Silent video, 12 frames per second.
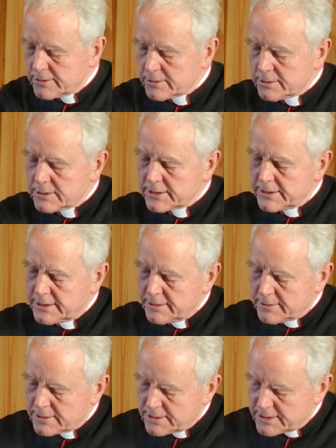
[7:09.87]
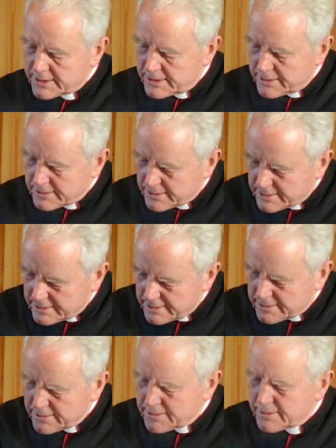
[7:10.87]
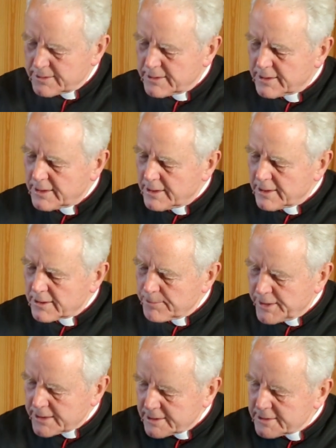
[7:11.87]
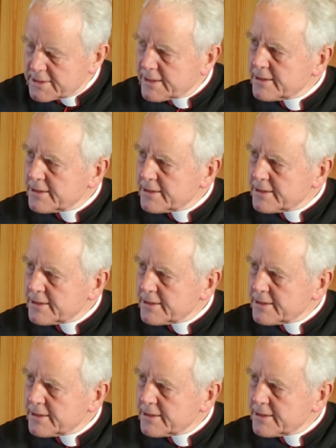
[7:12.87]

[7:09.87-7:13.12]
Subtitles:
You can see that the battle is